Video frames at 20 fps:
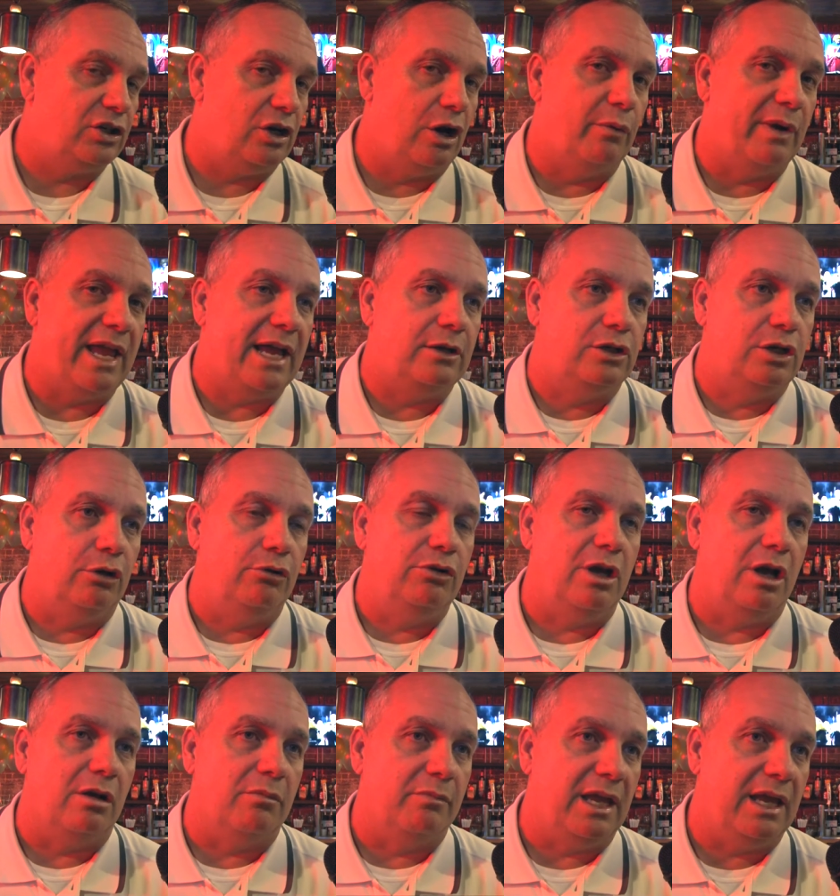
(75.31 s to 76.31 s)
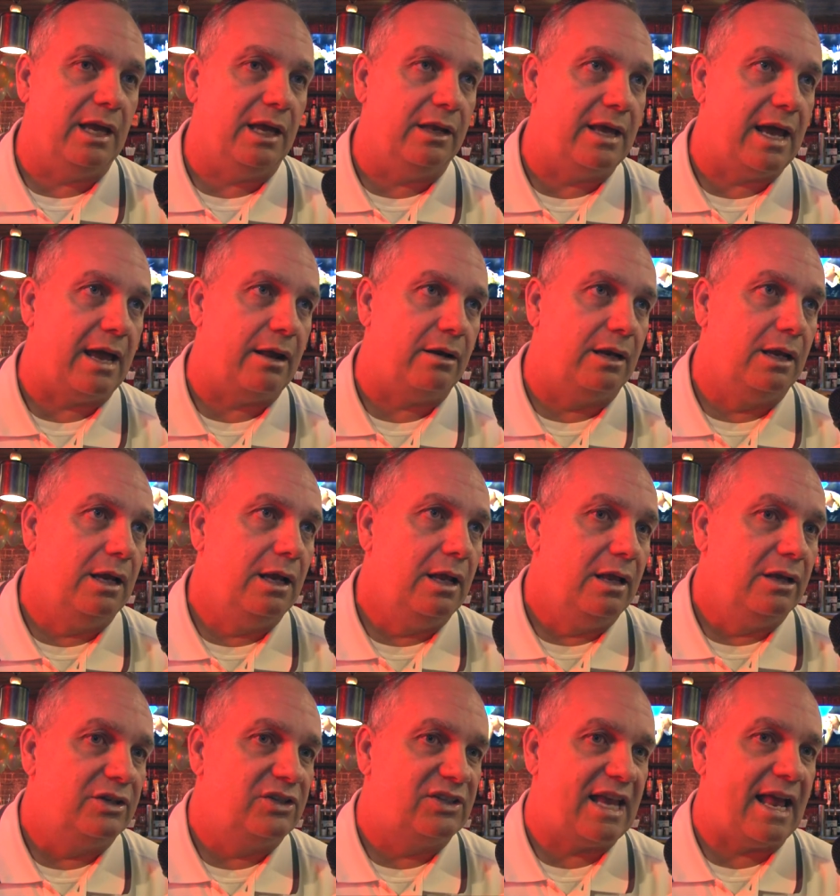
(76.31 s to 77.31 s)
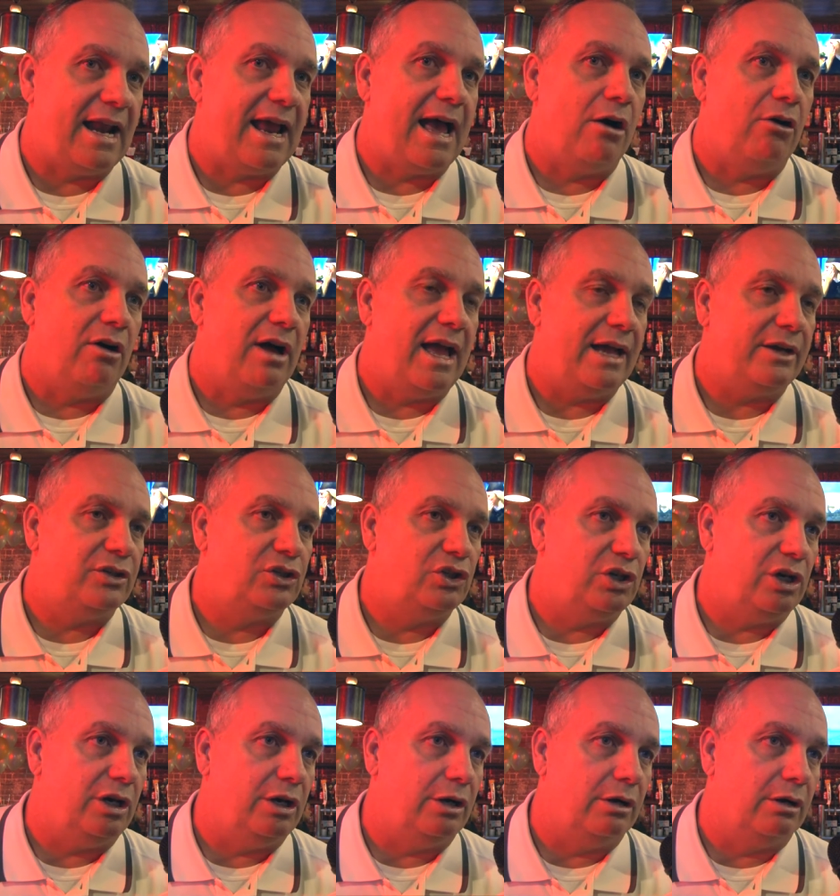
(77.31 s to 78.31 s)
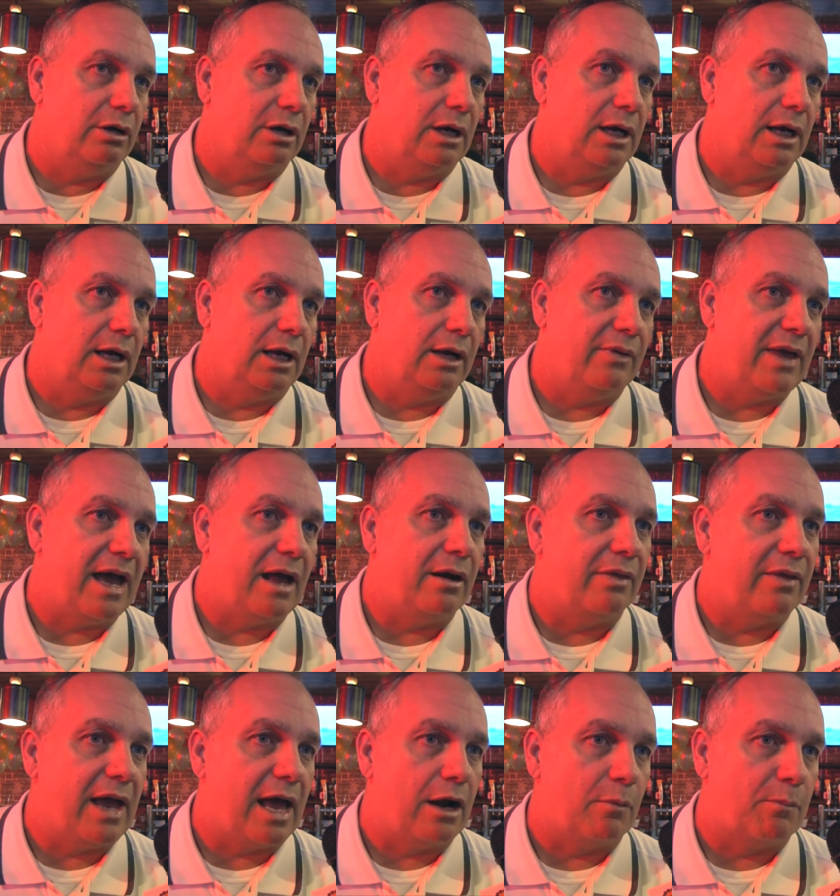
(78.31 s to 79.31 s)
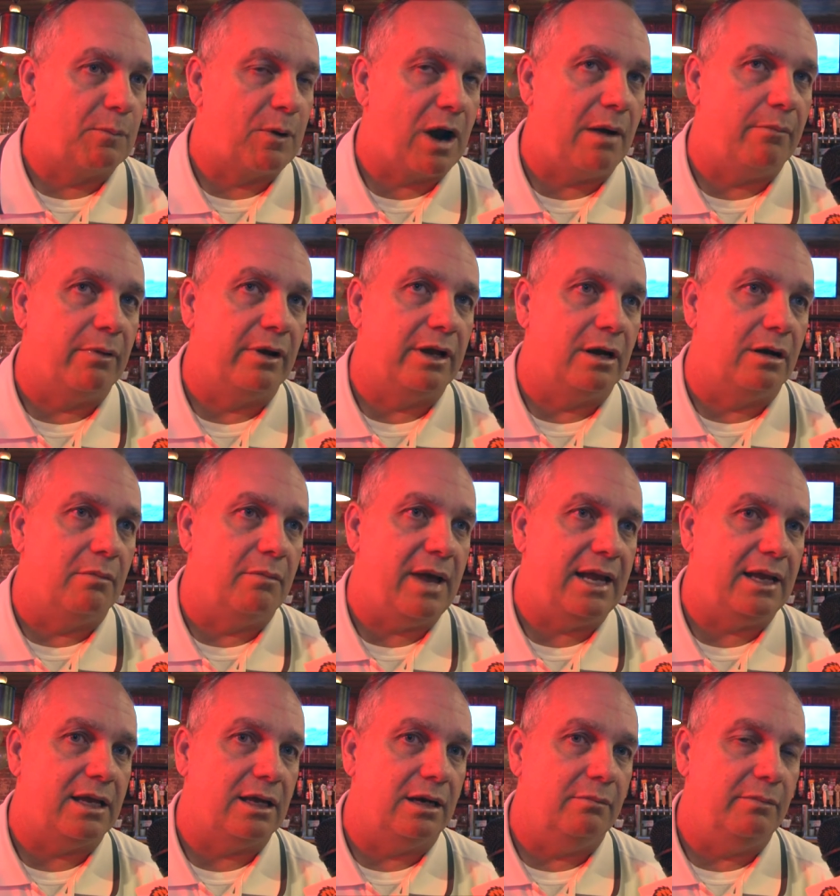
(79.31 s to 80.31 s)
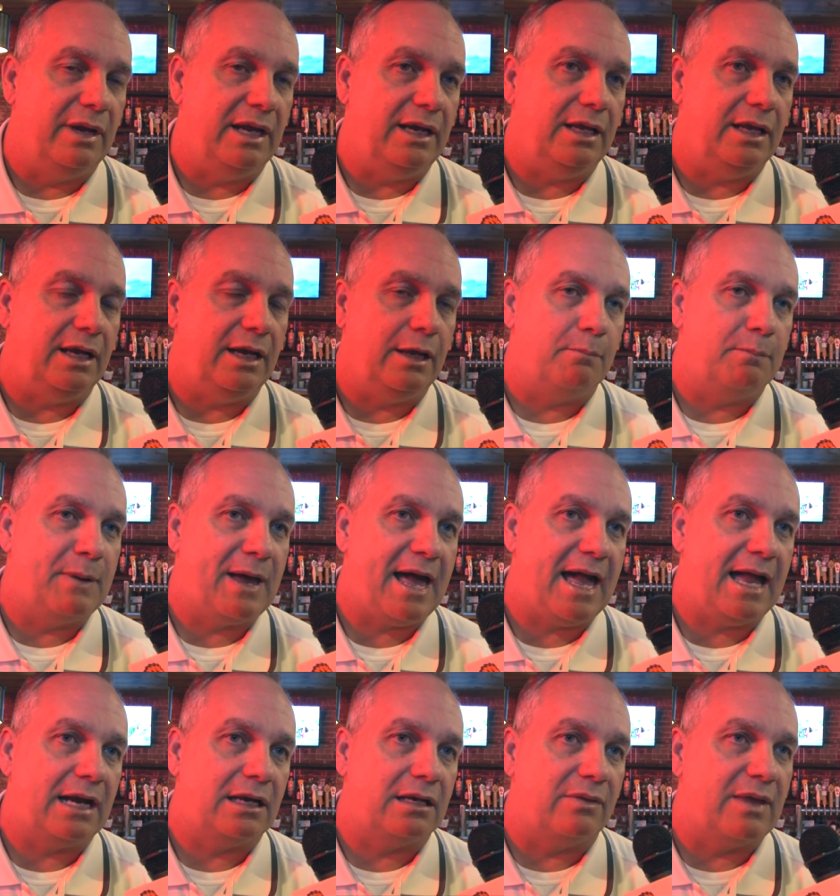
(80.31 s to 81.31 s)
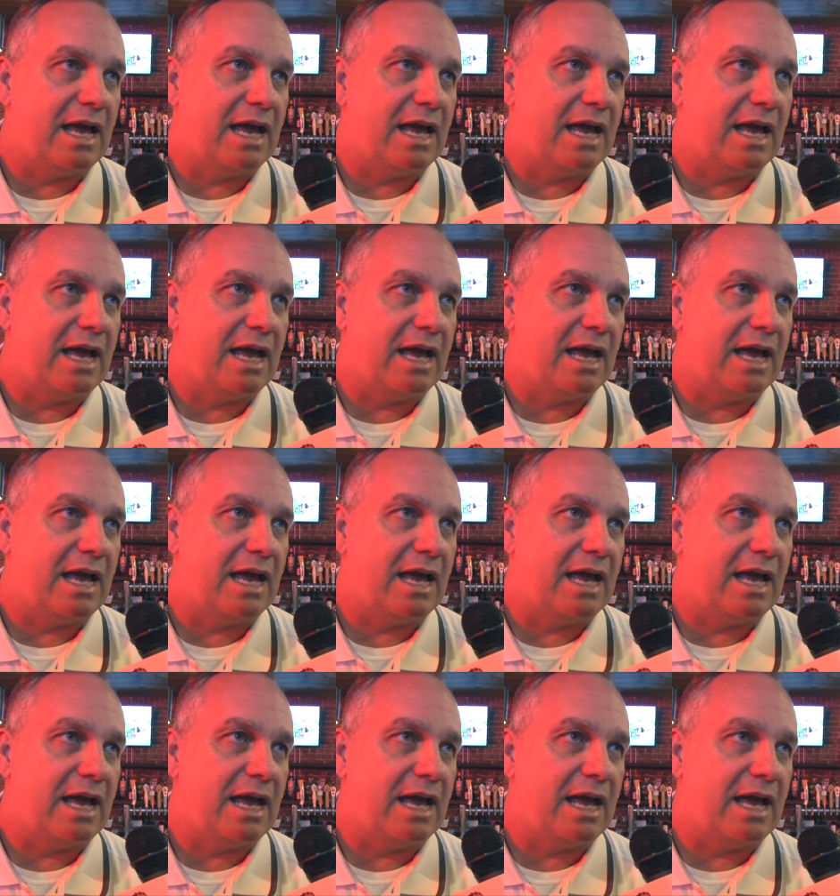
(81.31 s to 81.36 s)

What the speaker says: You know, we had two young men that set out last year that are probably going to make an immediate impact,